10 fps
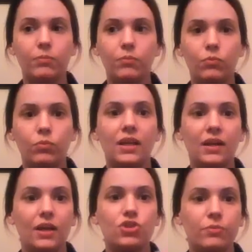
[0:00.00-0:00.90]
what can
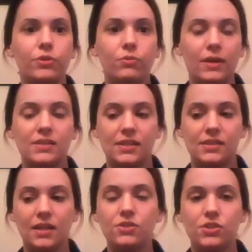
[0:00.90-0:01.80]
I attribute my
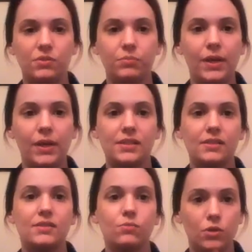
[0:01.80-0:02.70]
success to in
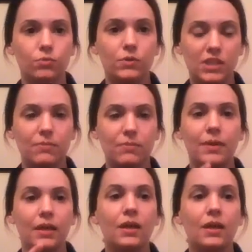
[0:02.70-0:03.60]
Plexus? One was
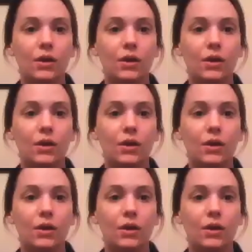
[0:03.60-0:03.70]
commitment.